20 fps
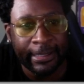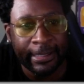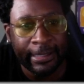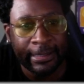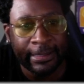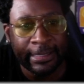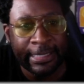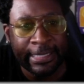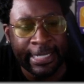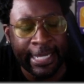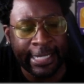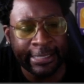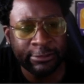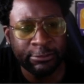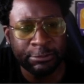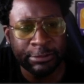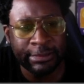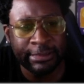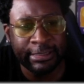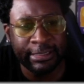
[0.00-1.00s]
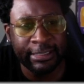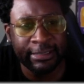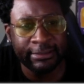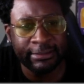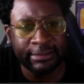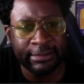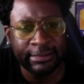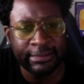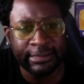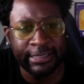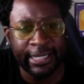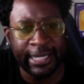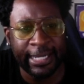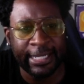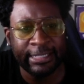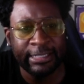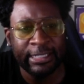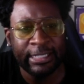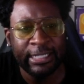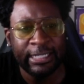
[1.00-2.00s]
The next one tells us that
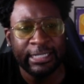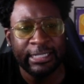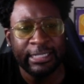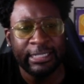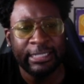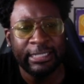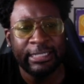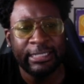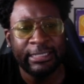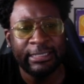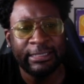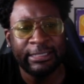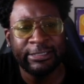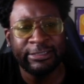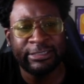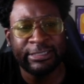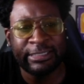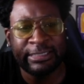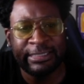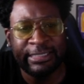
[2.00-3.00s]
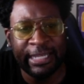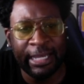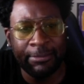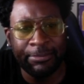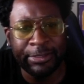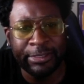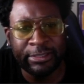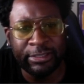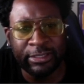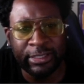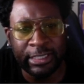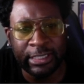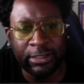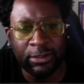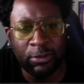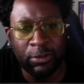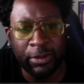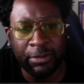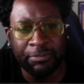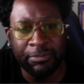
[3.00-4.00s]
there's a debit to
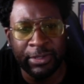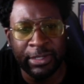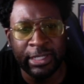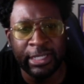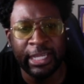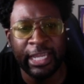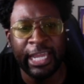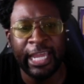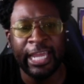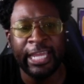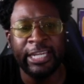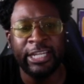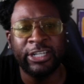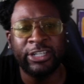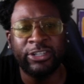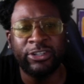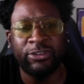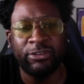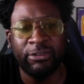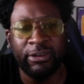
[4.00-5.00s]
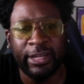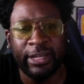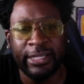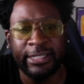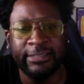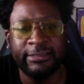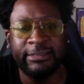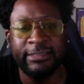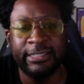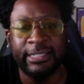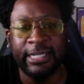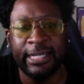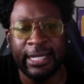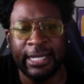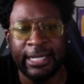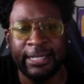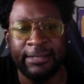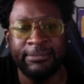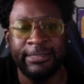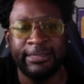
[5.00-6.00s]
equipment and a credit to
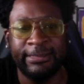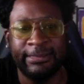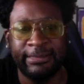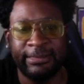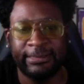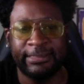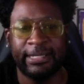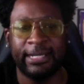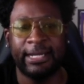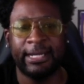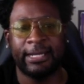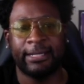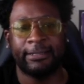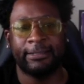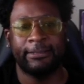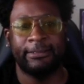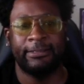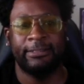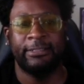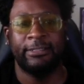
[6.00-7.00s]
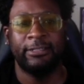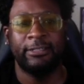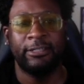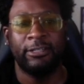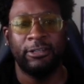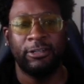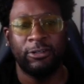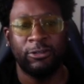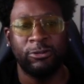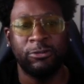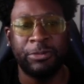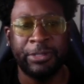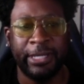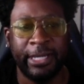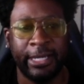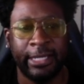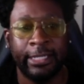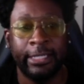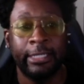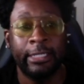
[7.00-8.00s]
common stock.
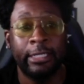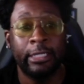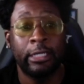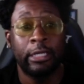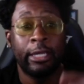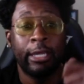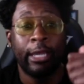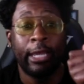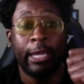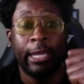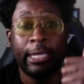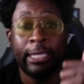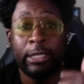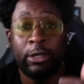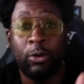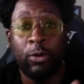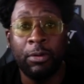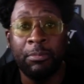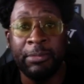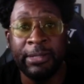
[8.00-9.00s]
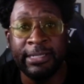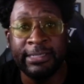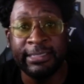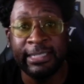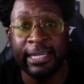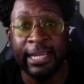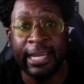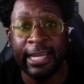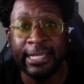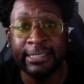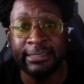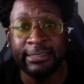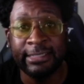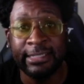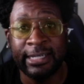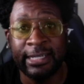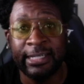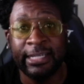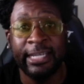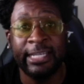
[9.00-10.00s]
Okay, equipment is an
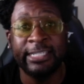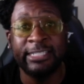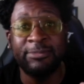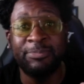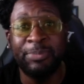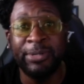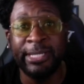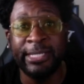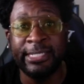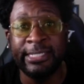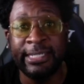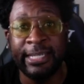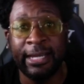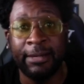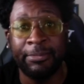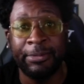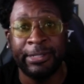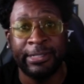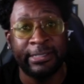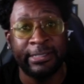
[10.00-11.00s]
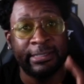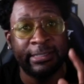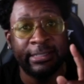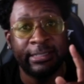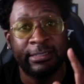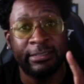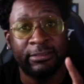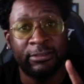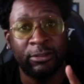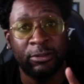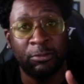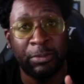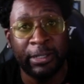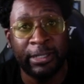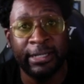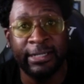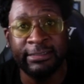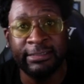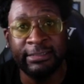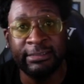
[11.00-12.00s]
asset and it's being debited. So
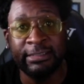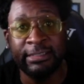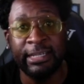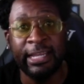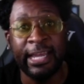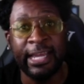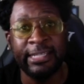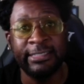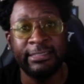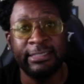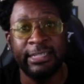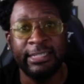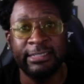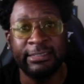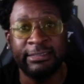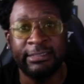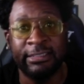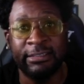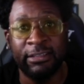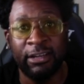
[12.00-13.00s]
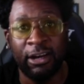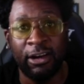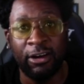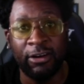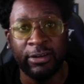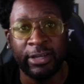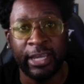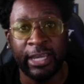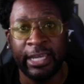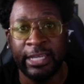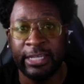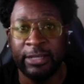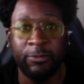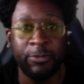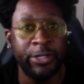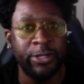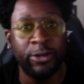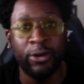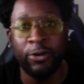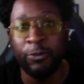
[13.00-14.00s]
because it's an asset, it's in the all gain, and
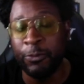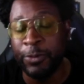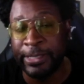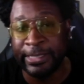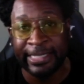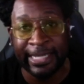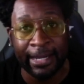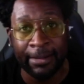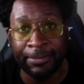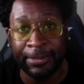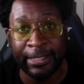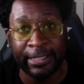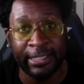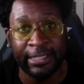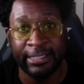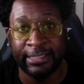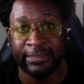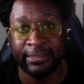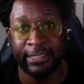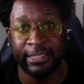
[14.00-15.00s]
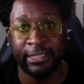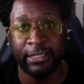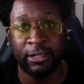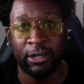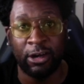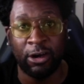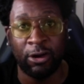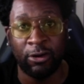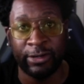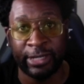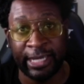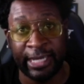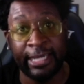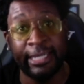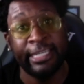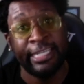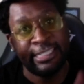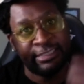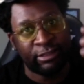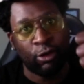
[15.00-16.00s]
we know if we're debiting anything in the all
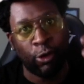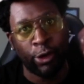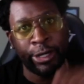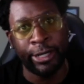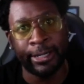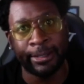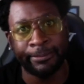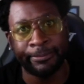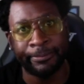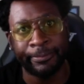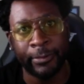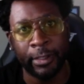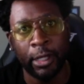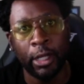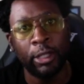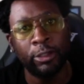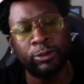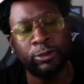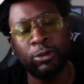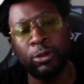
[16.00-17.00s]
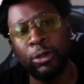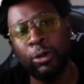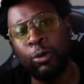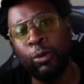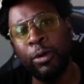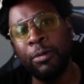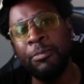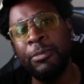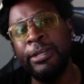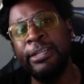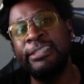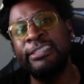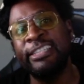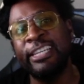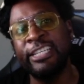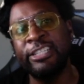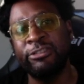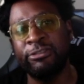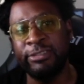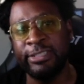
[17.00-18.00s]
gain, it's going up. So equipment is
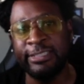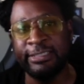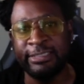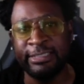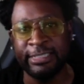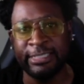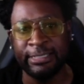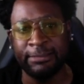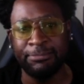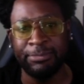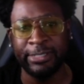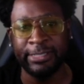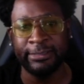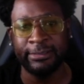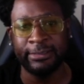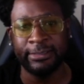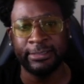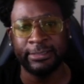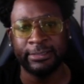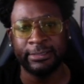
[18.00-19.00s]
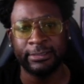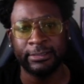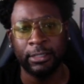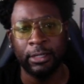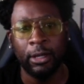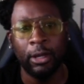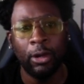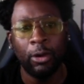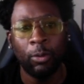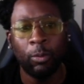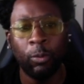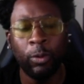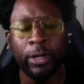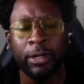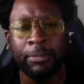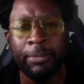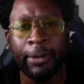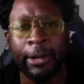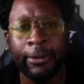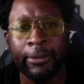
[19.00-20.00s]
increasing in the business. What
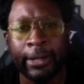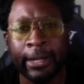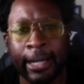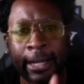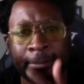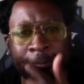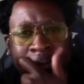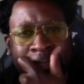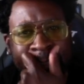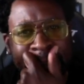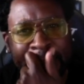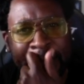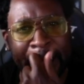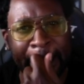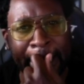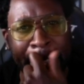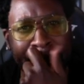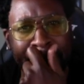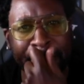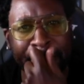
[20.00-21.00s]
about common stock?